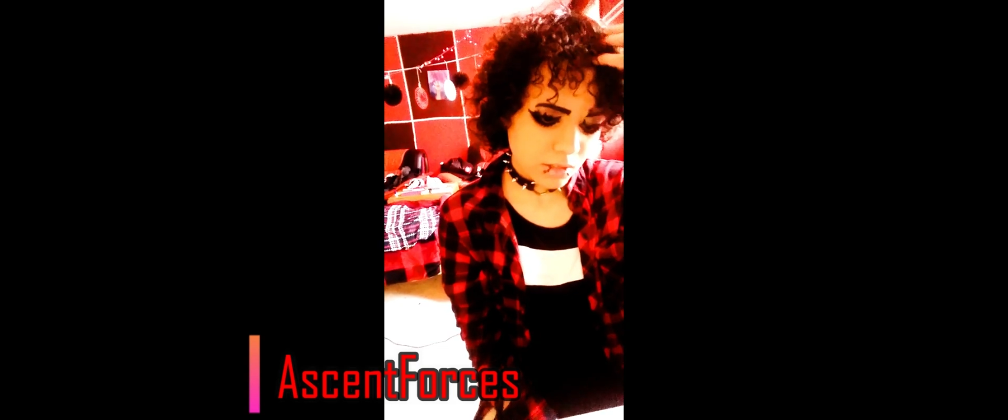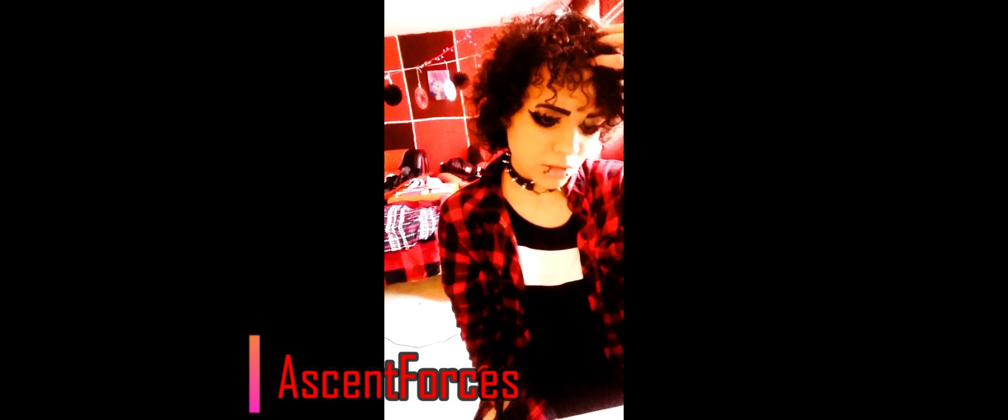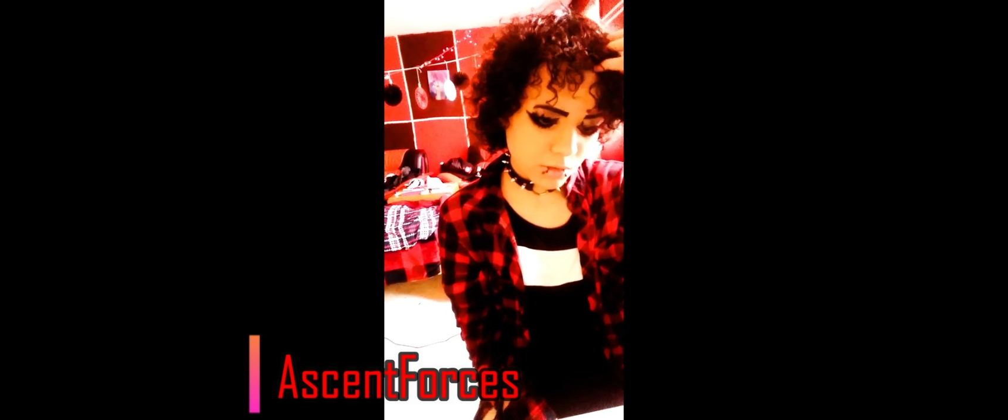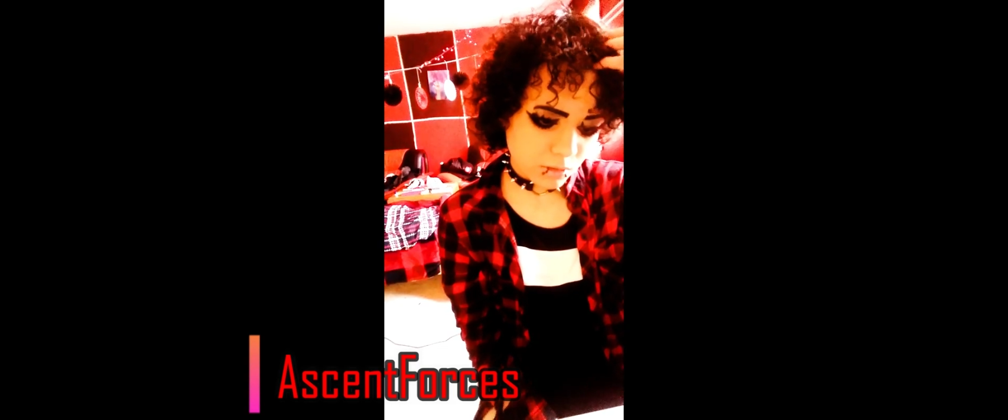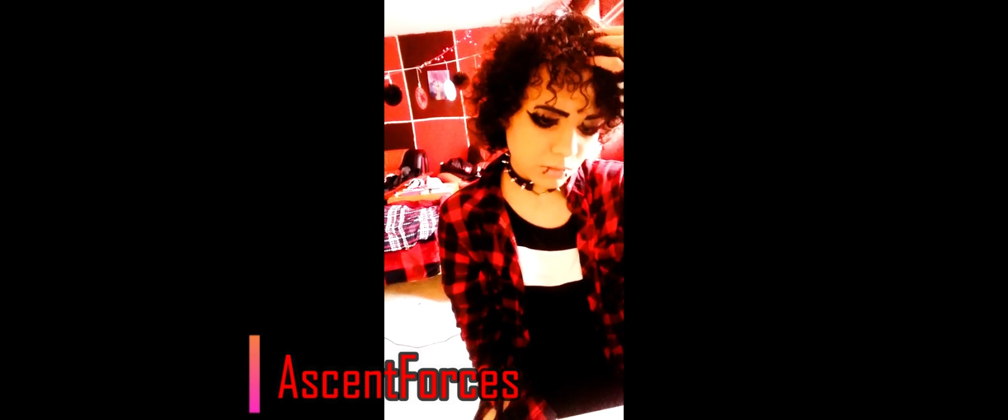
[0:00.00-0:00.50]

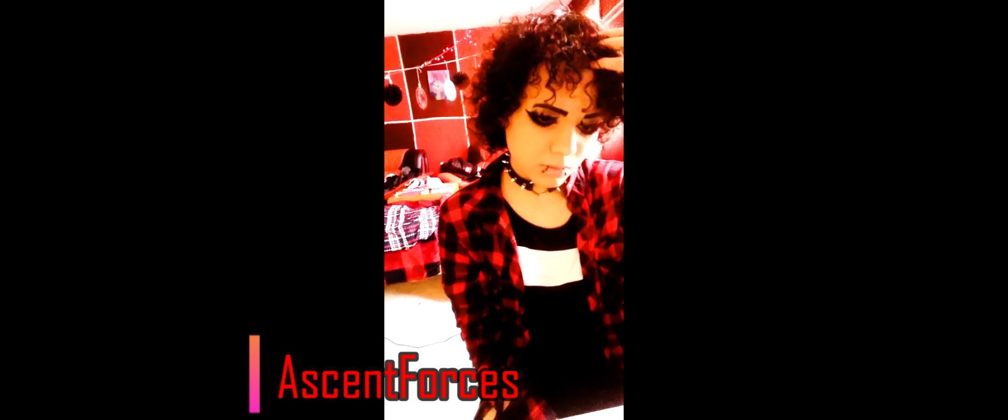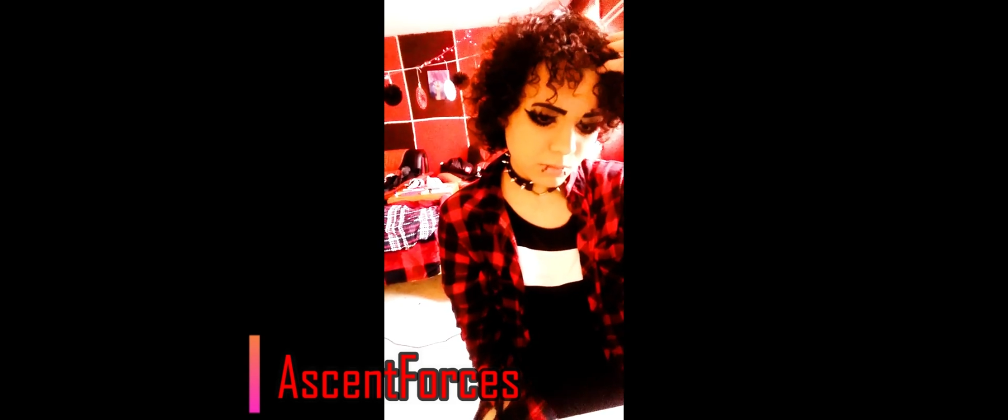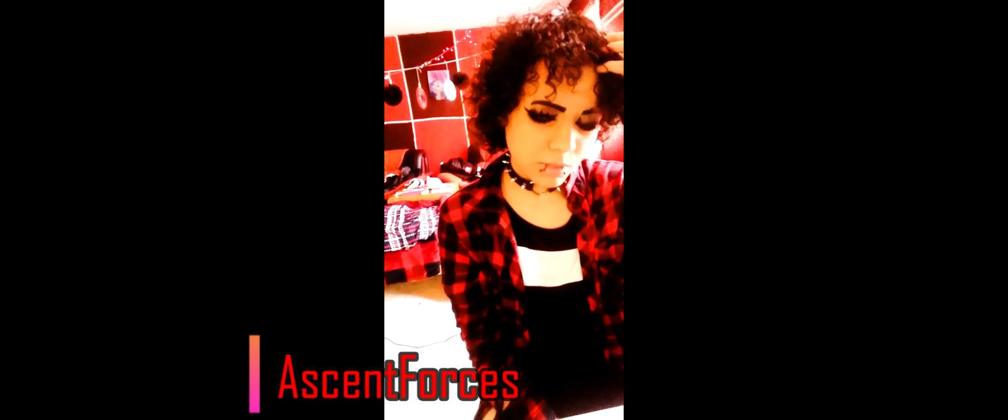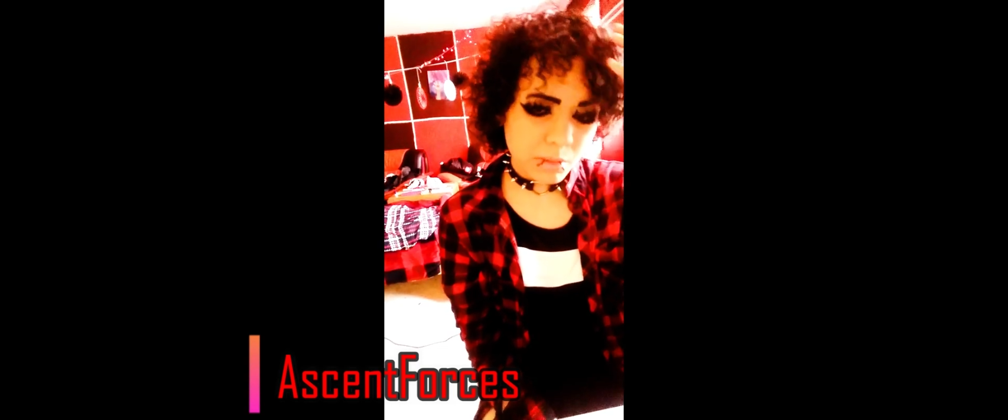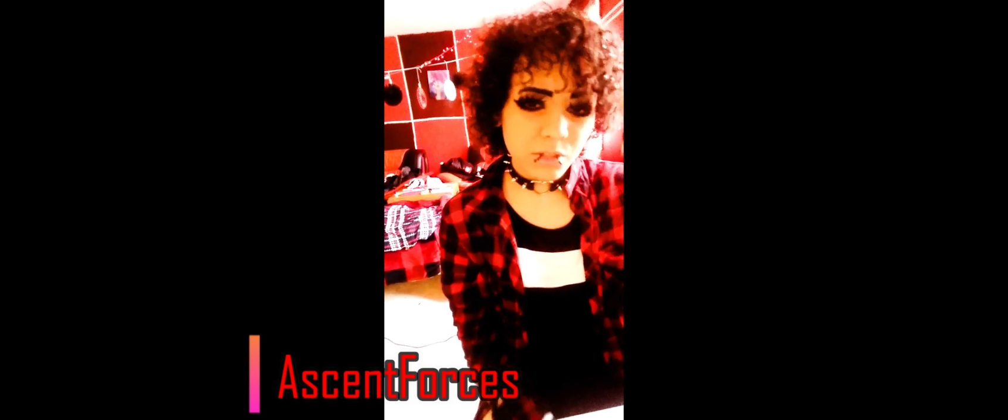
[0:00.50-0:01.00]
So
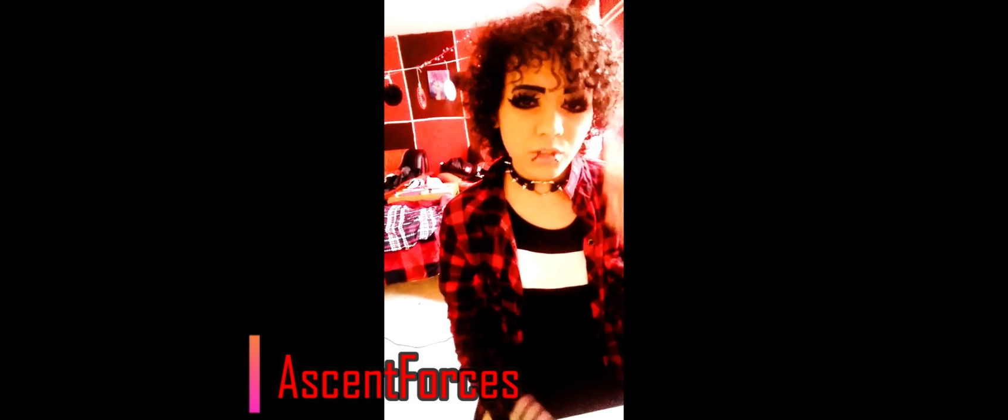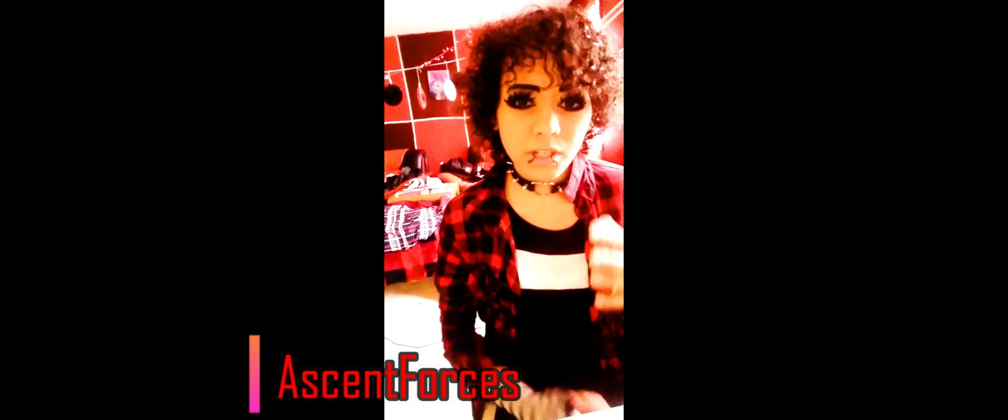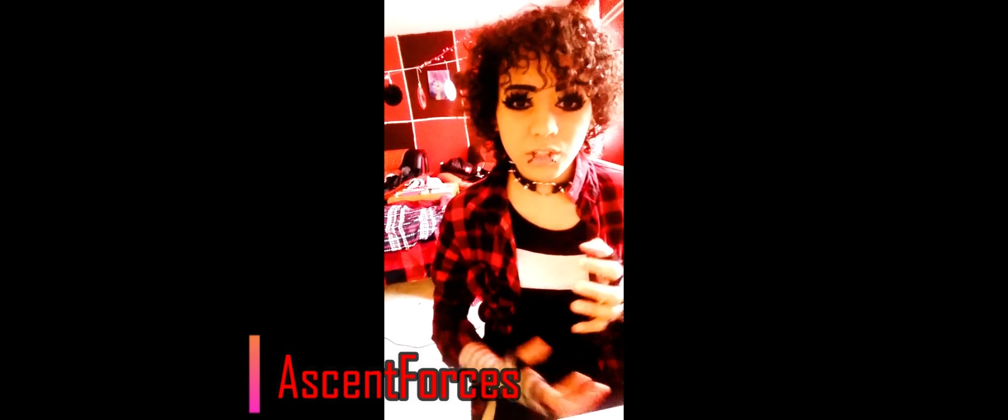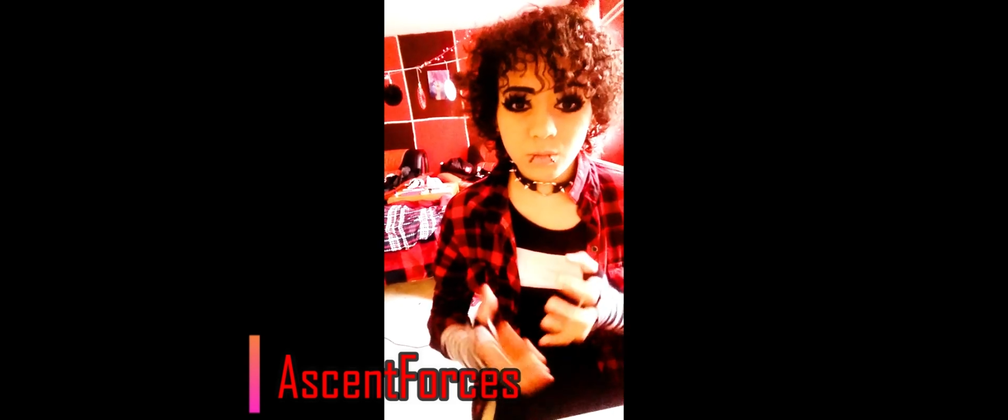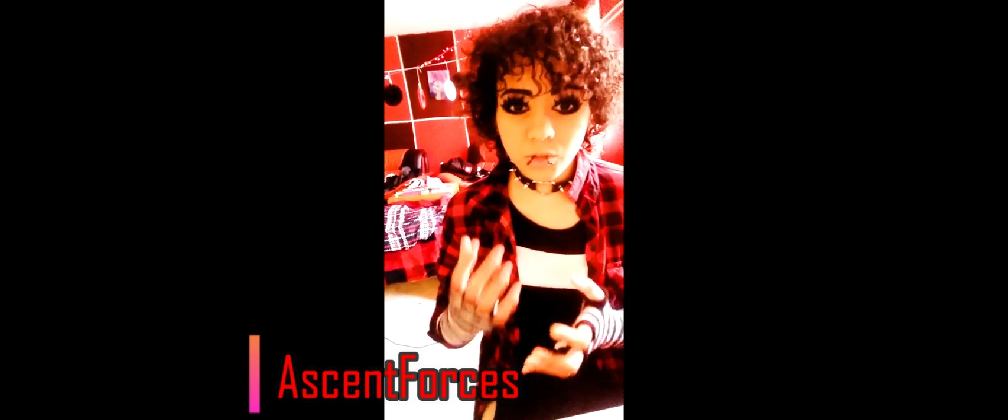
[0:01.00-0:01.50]
maybe
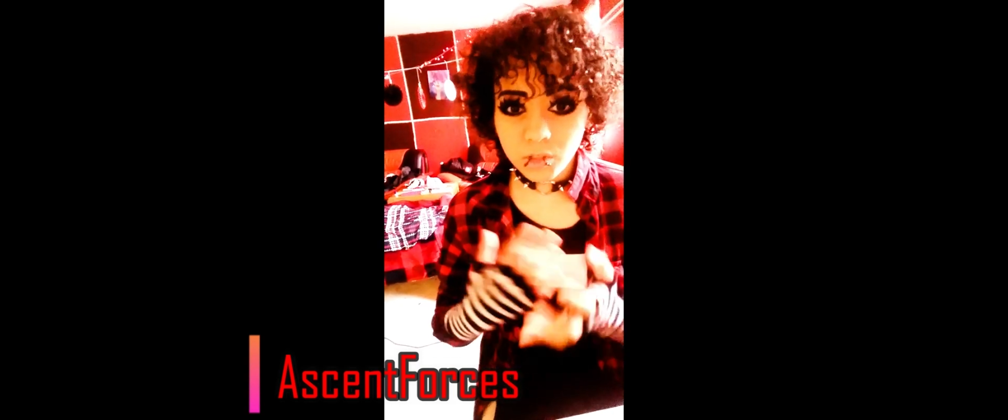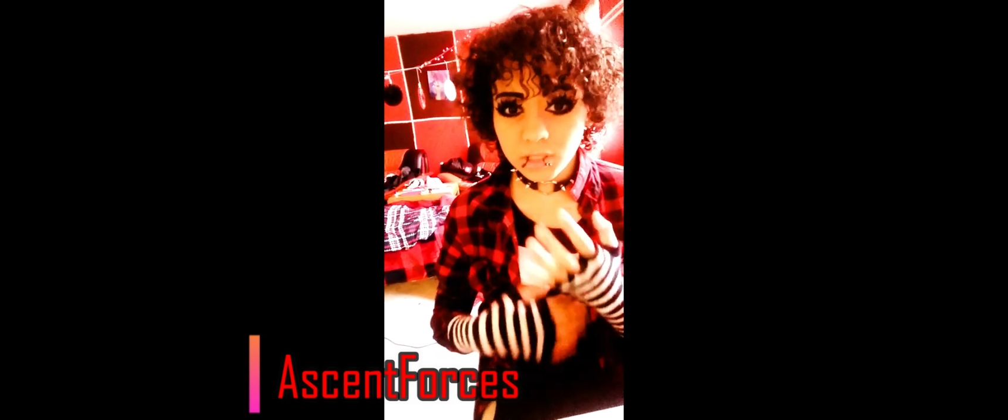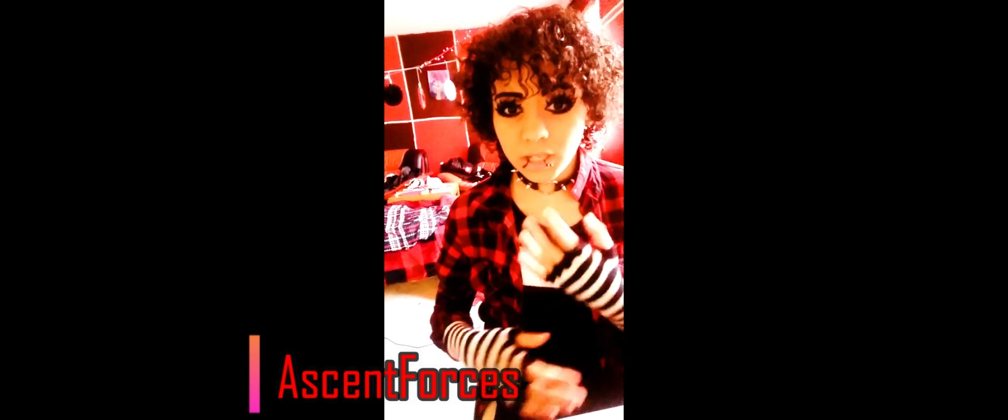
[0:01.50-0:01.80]
try switching